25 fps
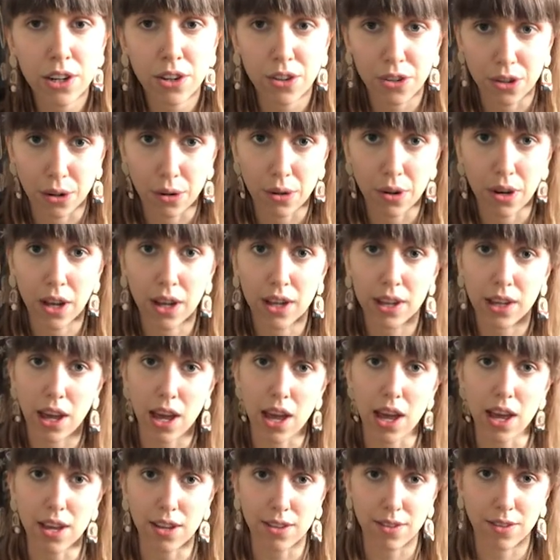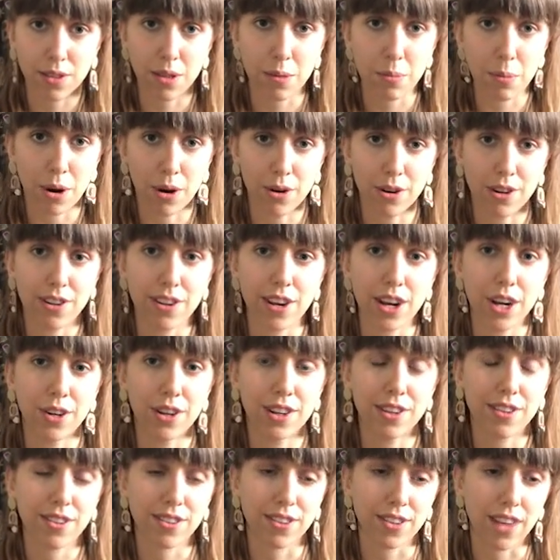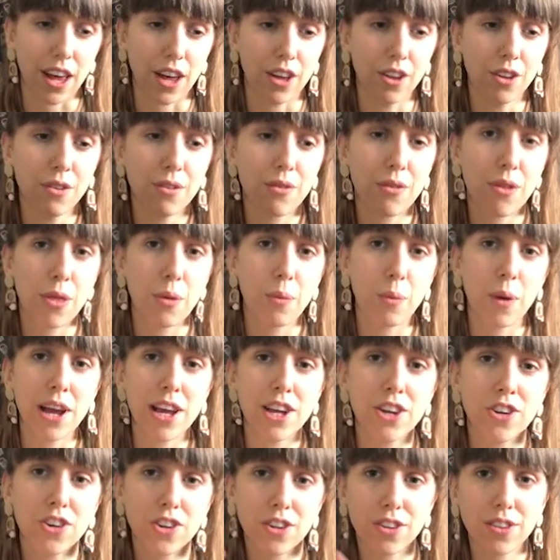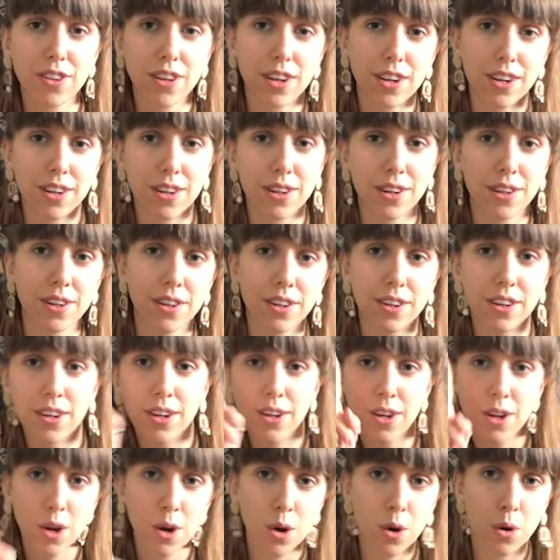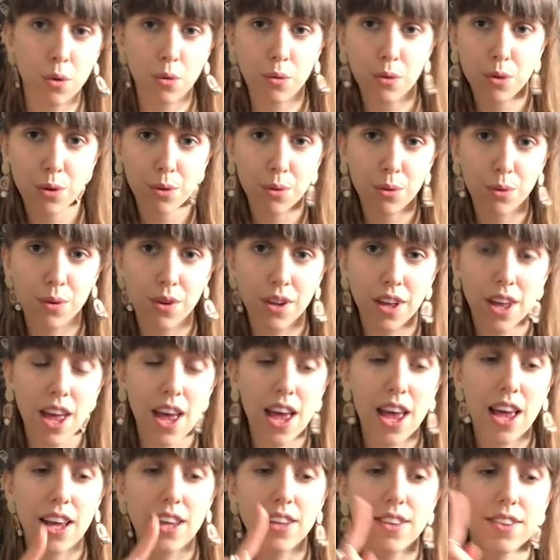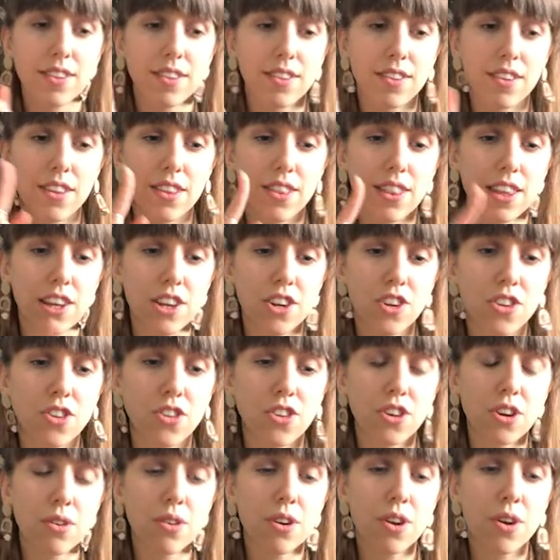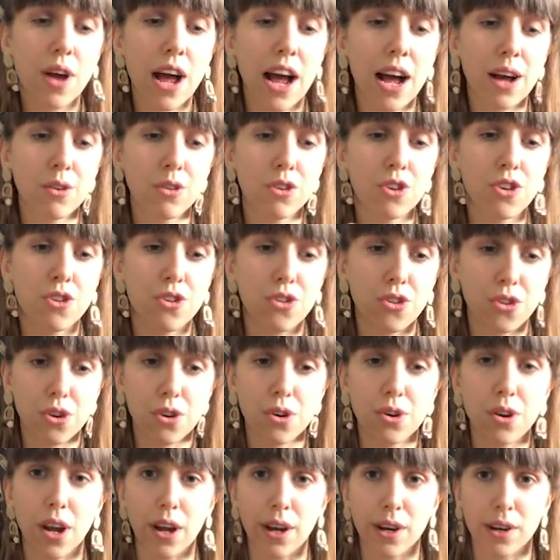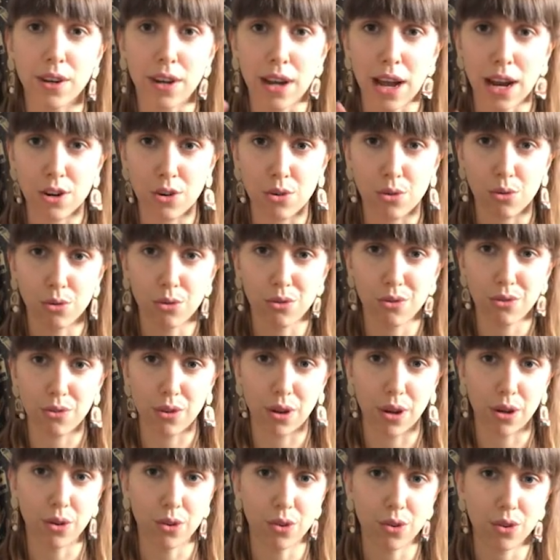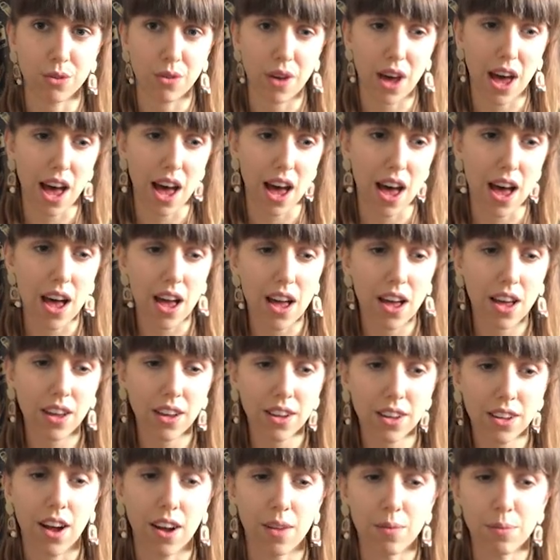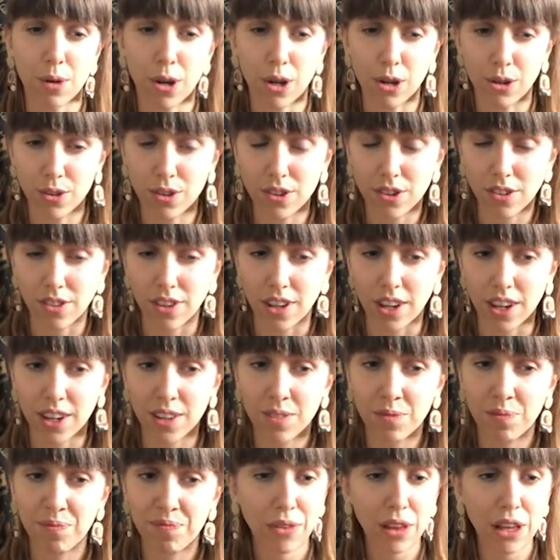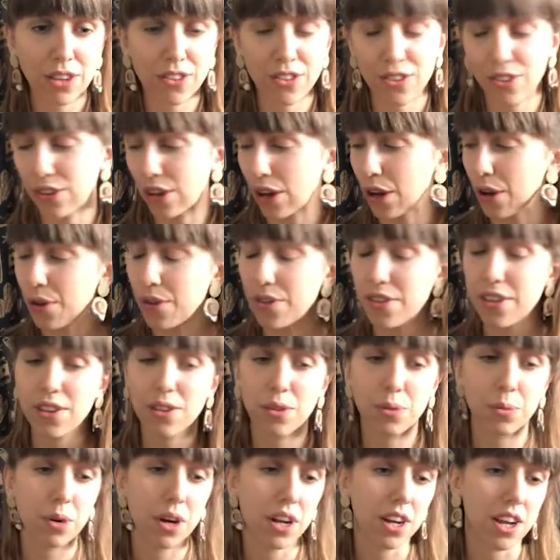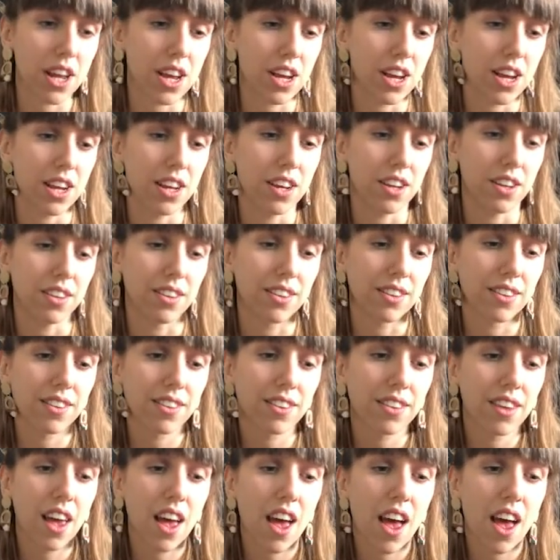don't like is the ponytail itself. The way it just like, they just don't know how to do like natural flows of hair, I'm noticing. So this one is